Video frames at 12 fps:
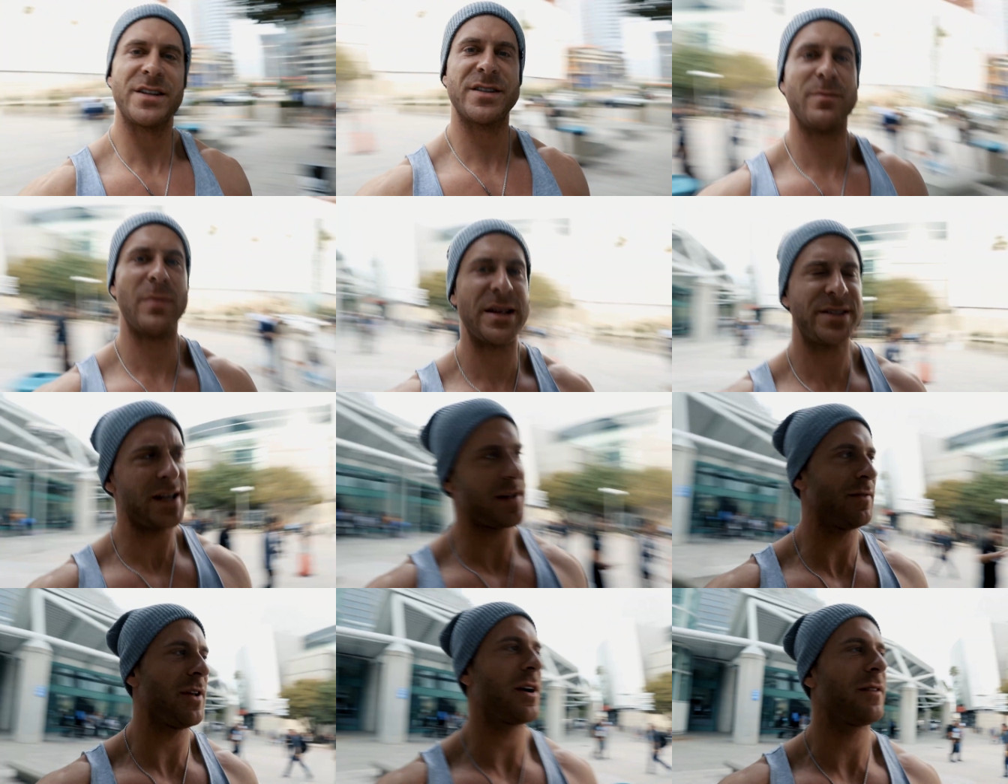this is my
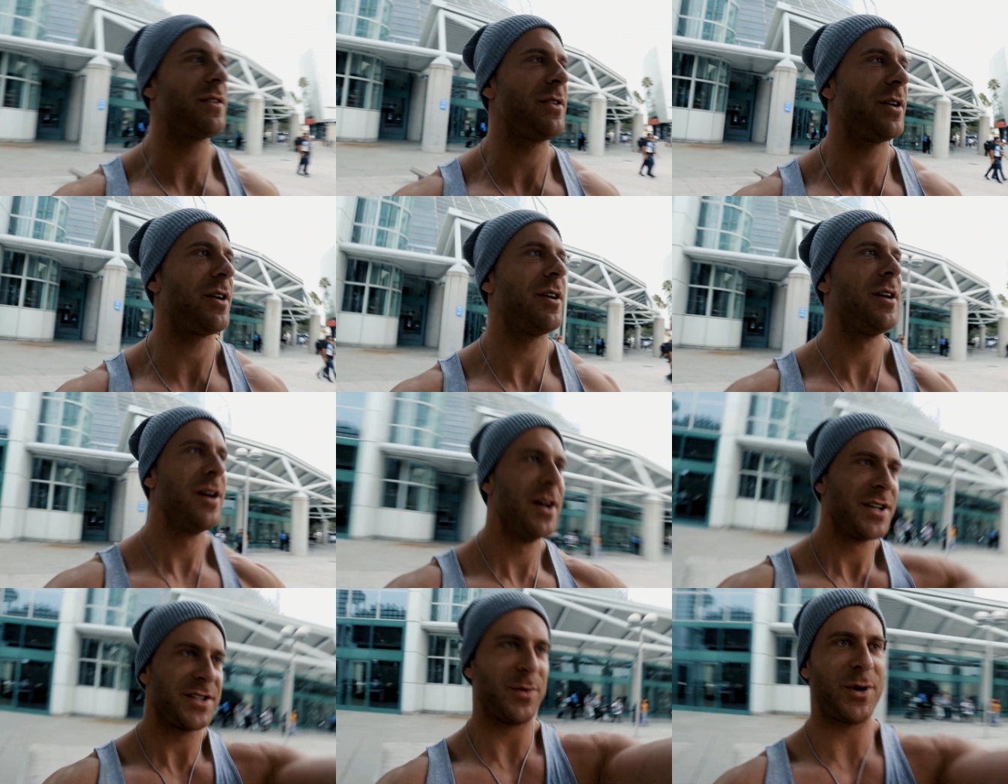second vlog of New Year,
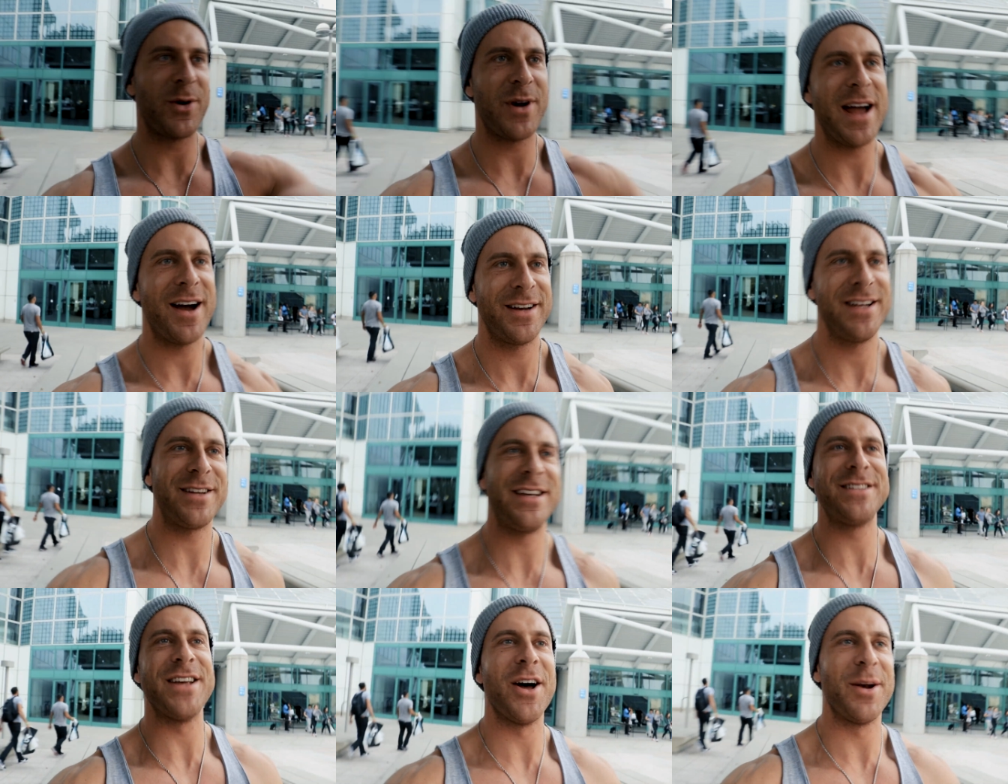so we're going out. He,
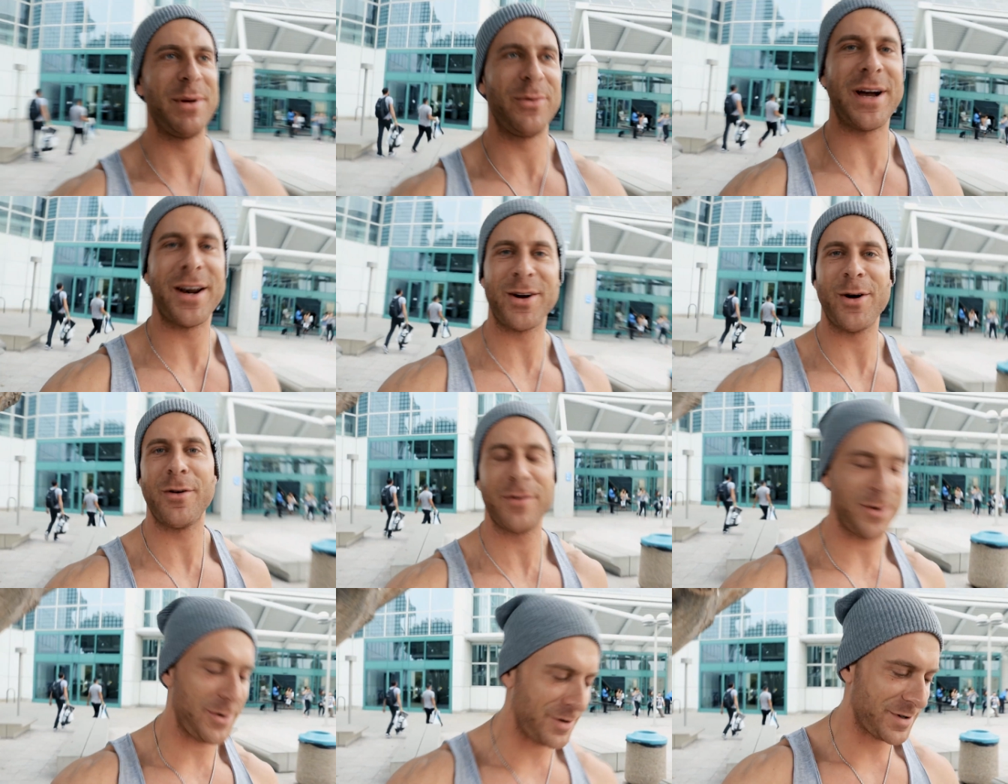he's yelling at me. We got to go over
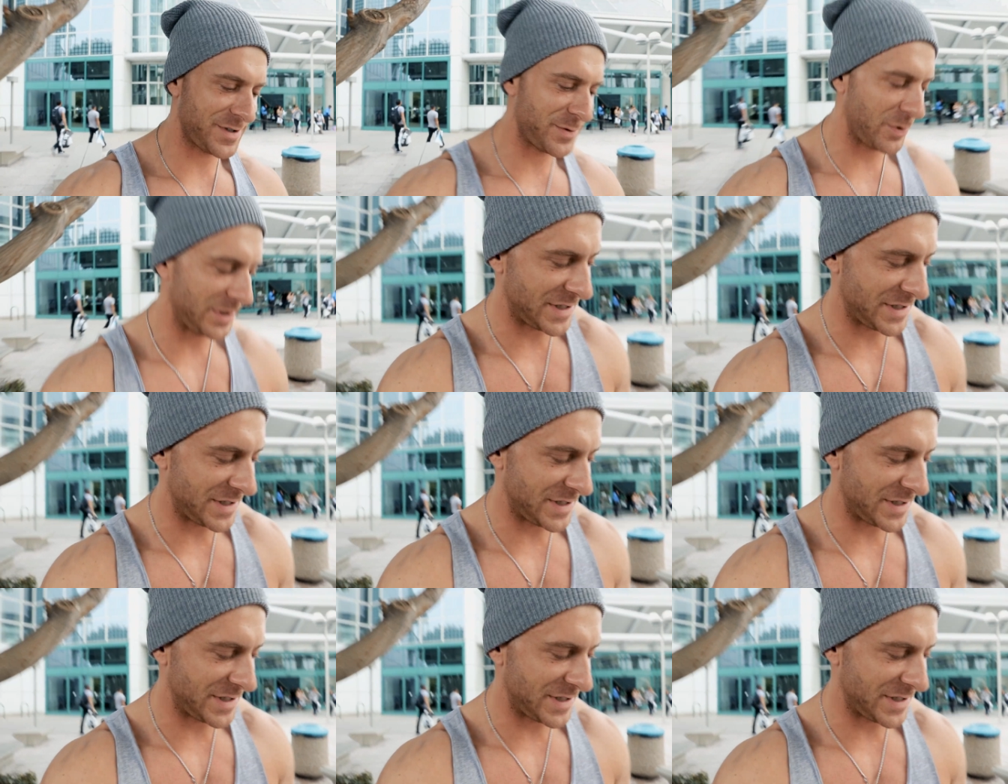to Hooters to,